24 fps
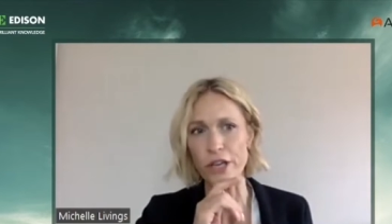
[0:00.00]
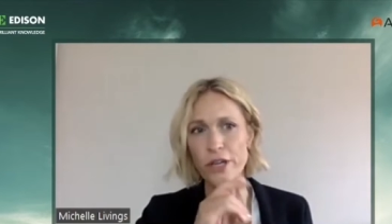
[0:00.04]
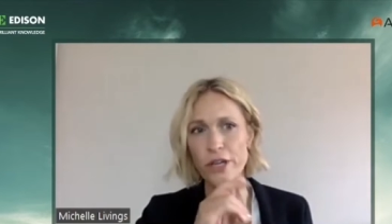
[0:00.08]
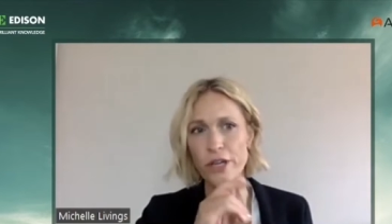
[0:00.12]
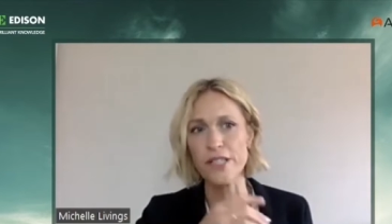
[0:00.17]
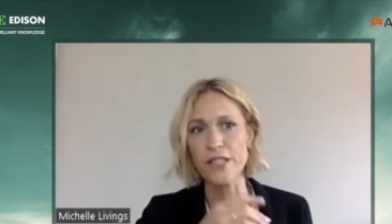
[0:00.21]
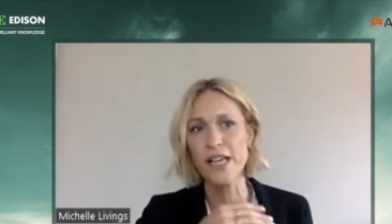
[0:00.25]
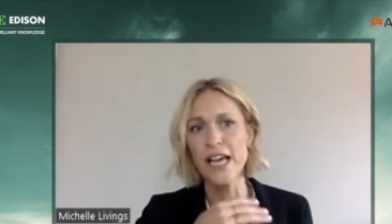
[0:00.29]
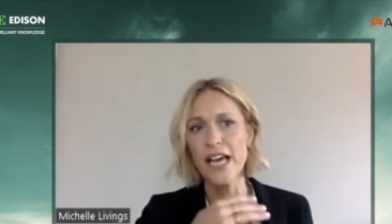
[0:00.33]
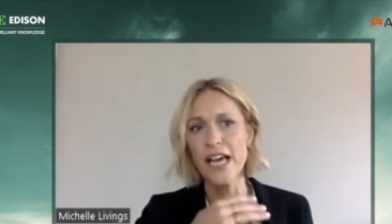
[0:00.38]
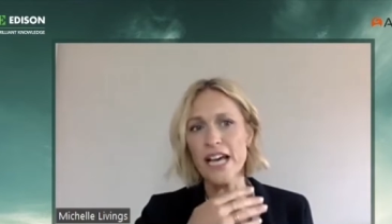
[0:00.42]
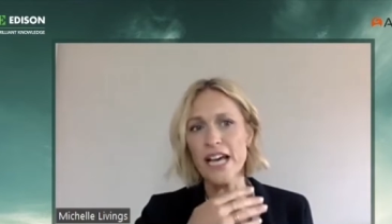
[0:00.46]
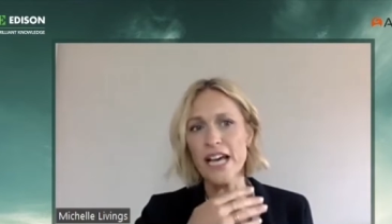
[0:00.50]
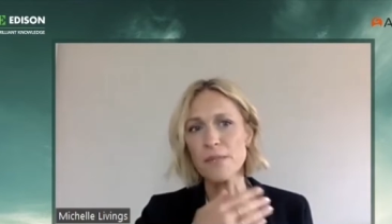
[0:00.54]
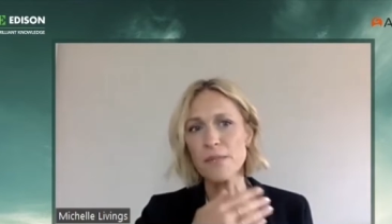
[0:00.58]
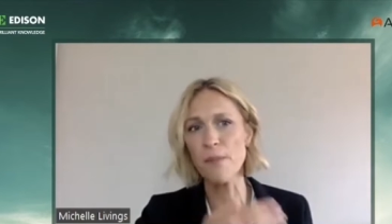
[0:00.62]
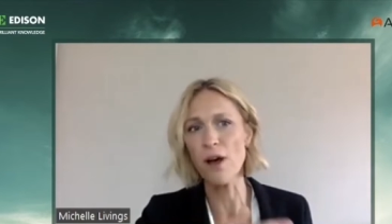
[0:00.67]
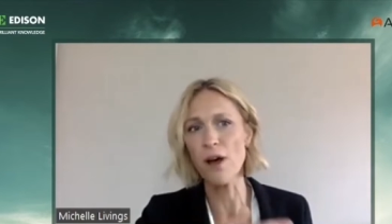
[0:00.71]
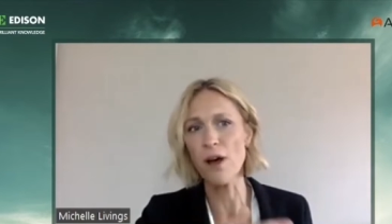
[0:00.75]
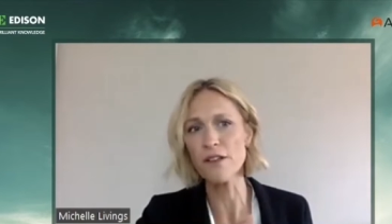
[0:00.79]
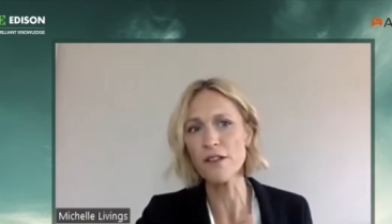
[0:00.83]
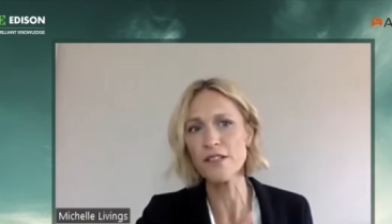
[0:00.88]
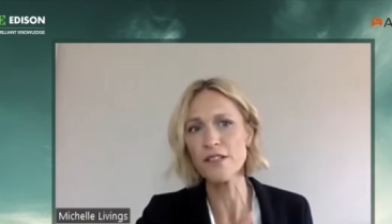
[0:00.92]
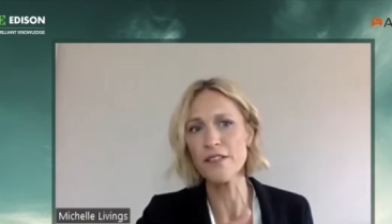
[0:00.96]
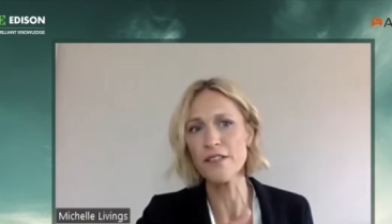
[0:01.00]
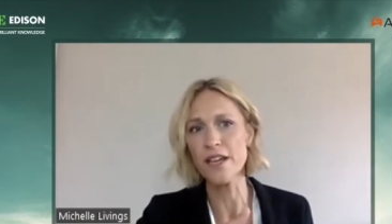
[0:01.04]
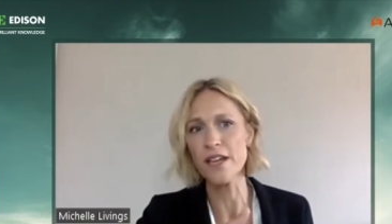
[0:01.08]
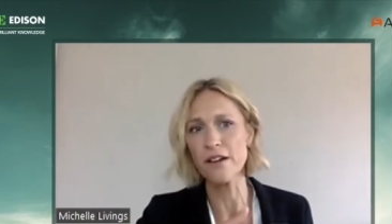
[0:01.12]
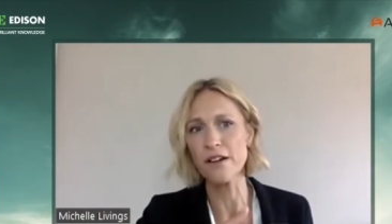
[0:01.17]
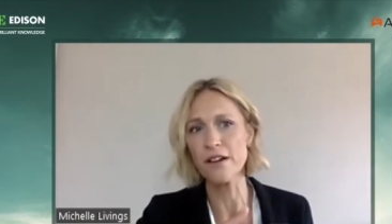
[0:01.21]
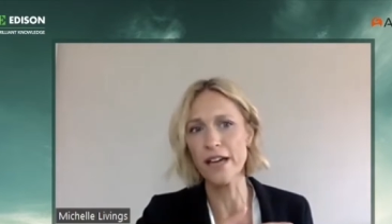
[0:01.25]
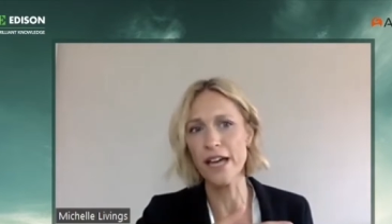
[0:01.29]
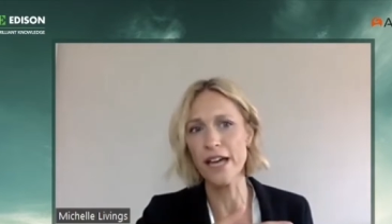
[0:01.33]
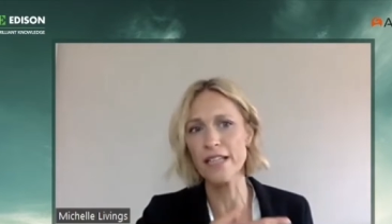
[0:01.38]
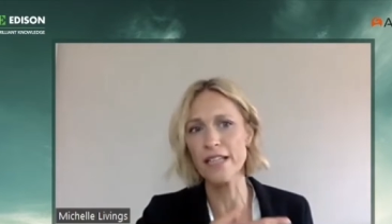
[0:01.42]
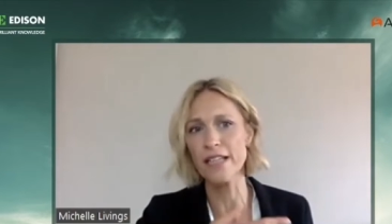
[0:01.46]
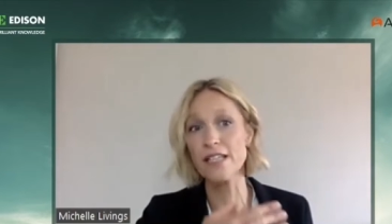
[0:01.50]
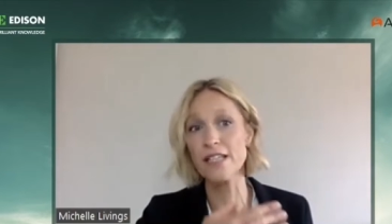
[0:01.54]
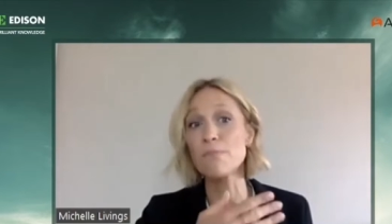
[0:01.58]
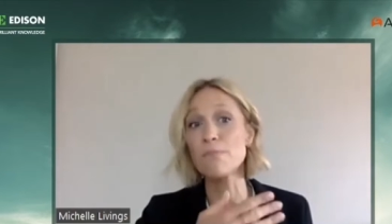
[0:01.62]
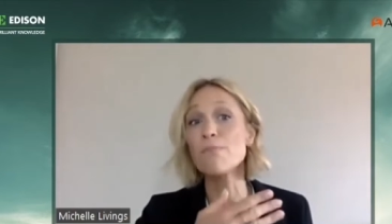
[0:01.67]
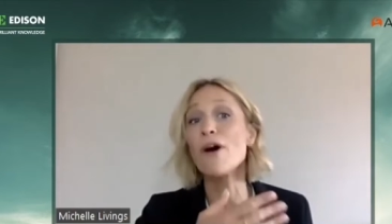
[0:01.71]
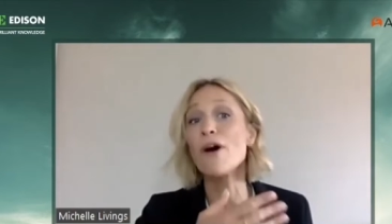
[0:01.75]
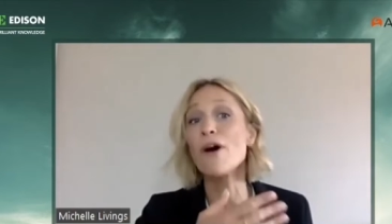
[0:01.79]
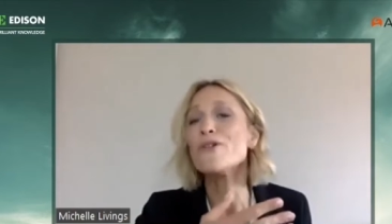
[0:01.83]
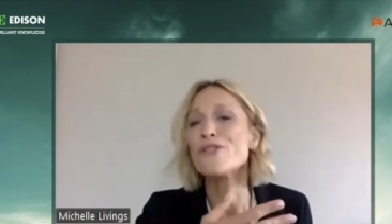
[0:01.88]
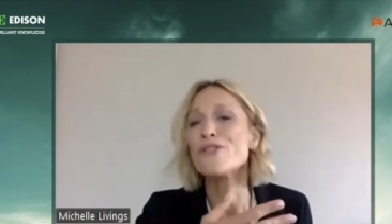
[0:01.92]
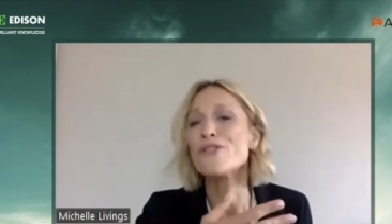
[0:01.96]
Because as part of the Arcadis's
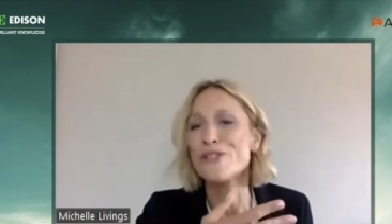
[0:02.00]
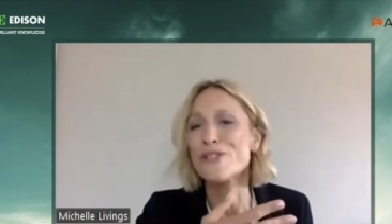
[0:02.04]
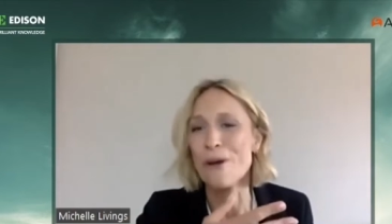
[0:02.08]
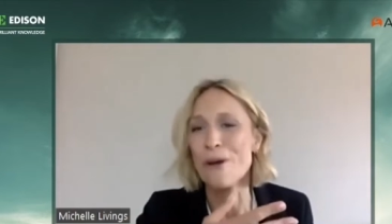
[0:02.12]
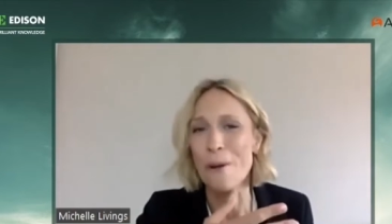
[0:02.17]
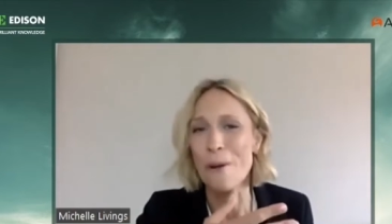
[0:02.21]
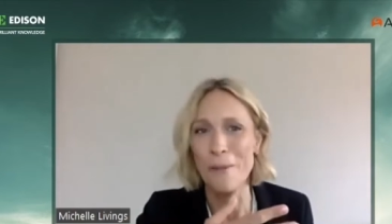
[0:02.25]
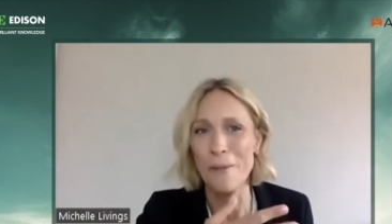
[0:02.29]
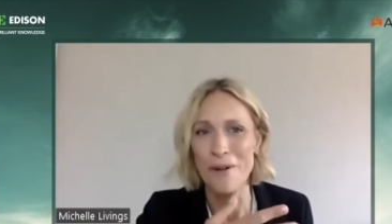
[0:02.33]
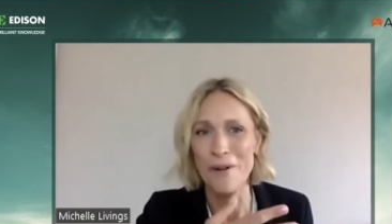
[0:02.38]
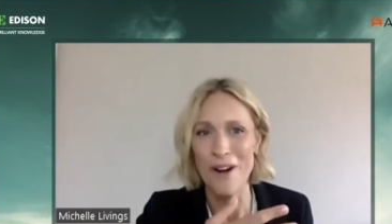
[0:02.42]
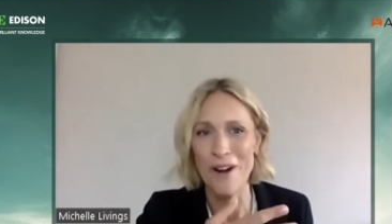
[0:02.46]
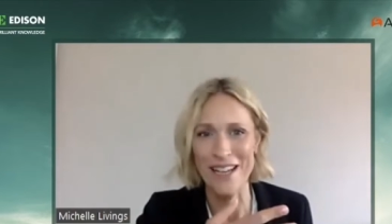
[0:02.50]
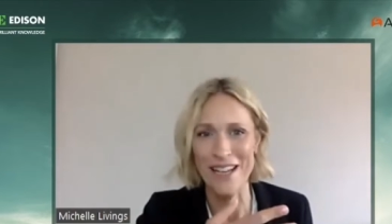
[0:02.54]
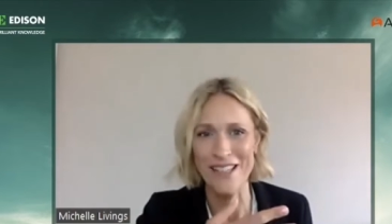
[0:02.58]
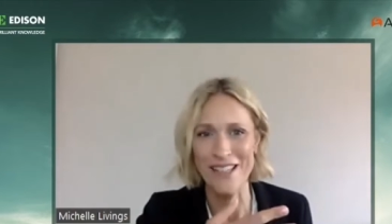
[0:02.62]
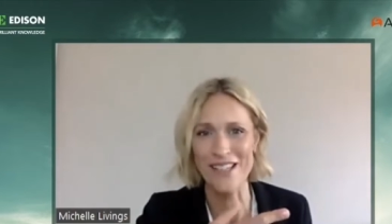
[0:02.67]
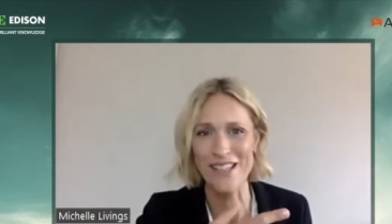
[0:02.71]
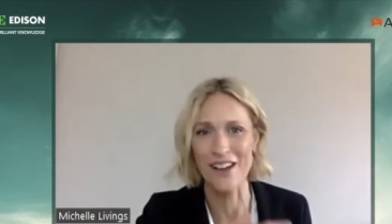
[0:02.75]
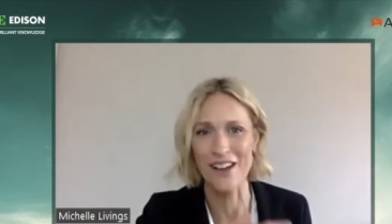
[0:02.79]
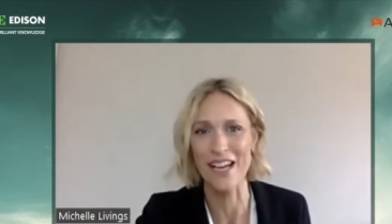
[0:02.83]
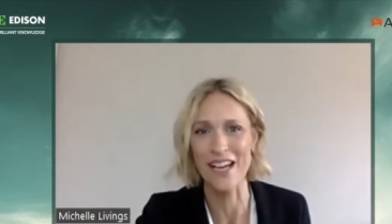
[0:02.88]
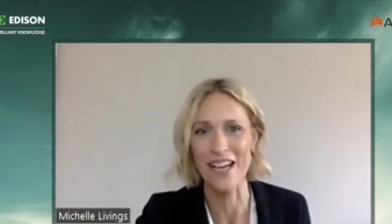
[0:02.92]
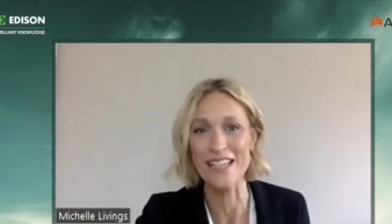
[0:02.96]
modus operandi,